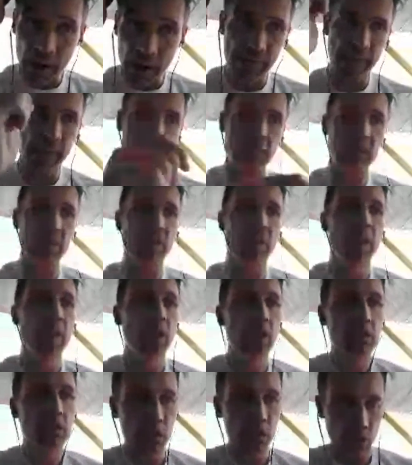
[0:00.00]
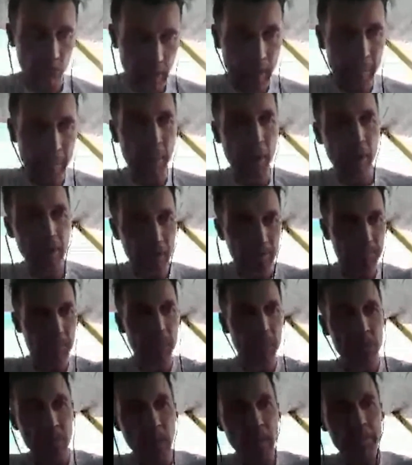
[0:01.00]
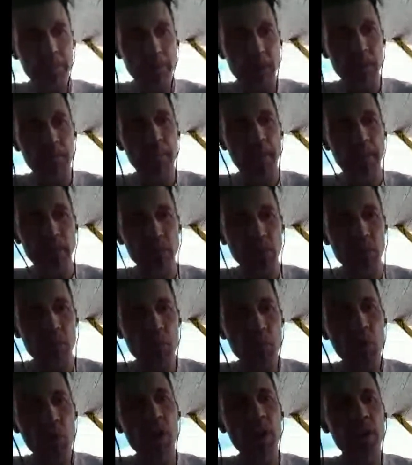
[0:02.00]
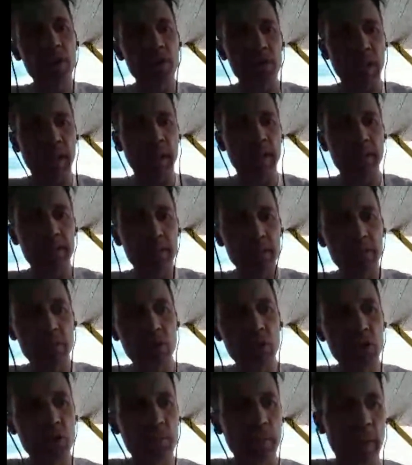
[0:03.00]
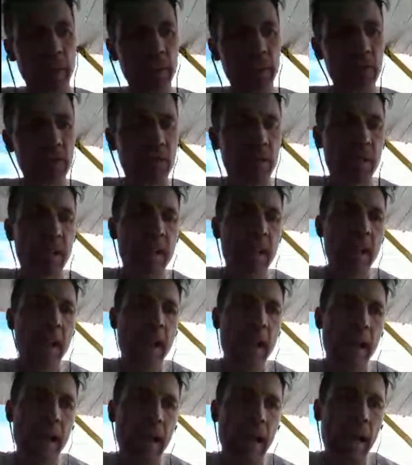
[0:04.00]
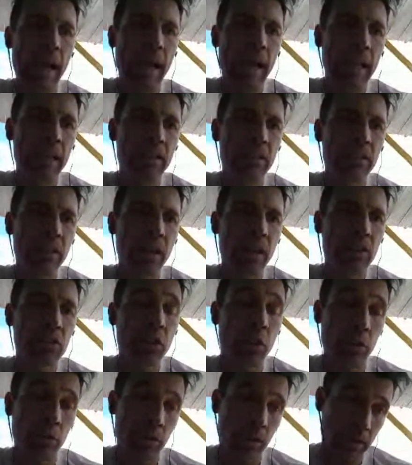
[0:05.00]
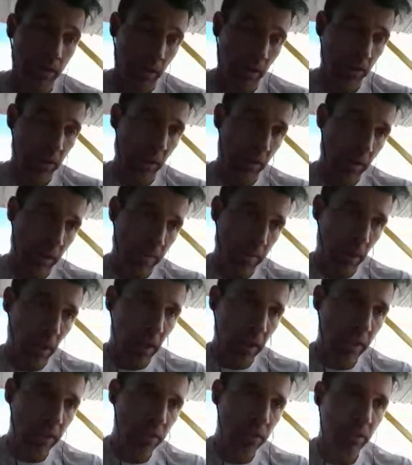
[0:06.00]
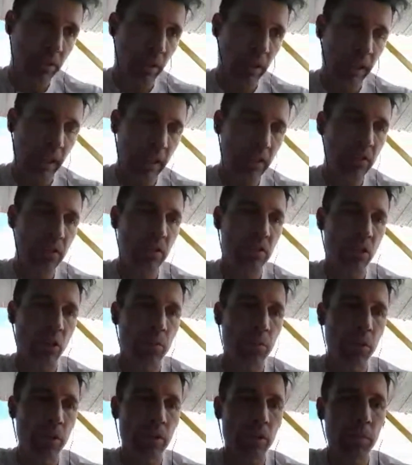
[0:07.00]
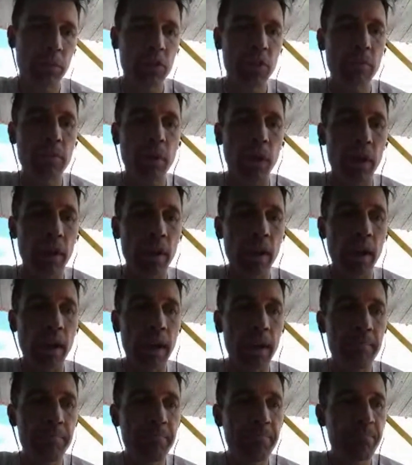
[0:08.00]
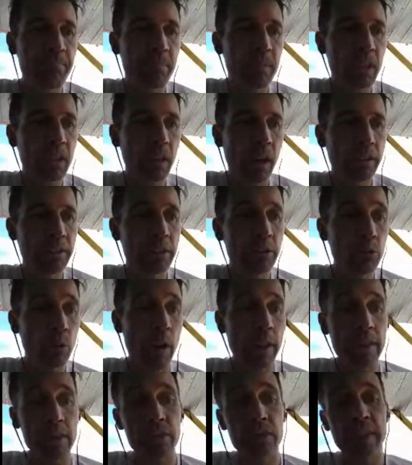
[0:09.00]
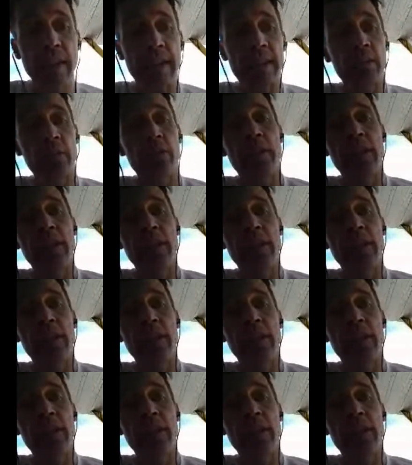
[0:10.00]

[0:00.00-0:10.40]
Graphics. So Landmark is the company that makes OpenWorks and Decision Space. And so it turns out they're behind, I guess, this Open Earth community. But I didn't write this down